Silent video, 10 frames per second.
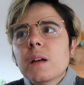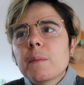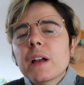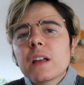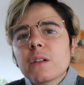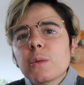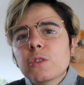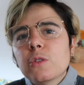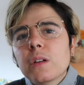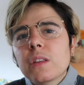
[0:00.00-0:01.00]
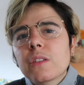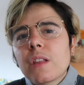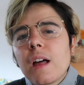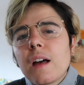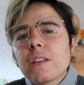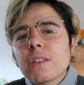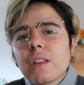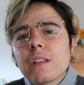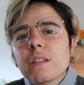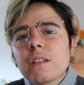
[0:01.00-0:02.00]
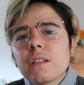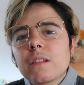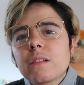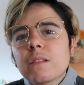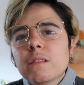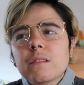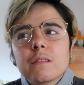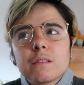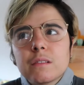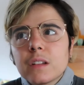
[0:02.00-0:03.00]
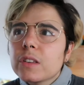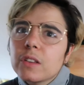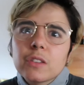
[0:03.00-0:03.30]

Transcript: am I going to enjoy this class? And is